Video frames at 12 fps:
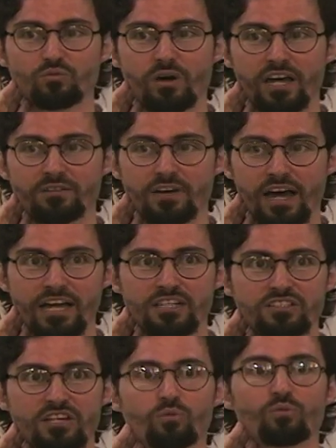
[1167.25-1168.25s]
wife
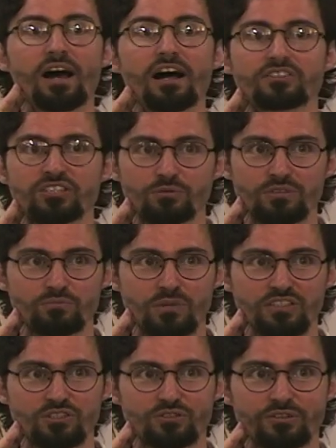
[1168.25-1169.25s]
Aisha while she was
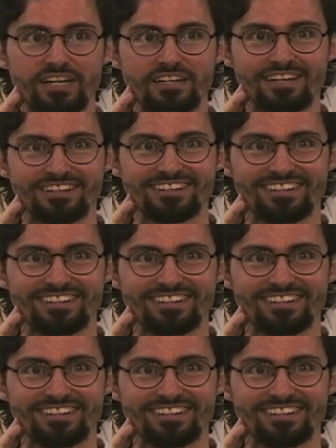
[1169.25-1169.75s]
menstruating.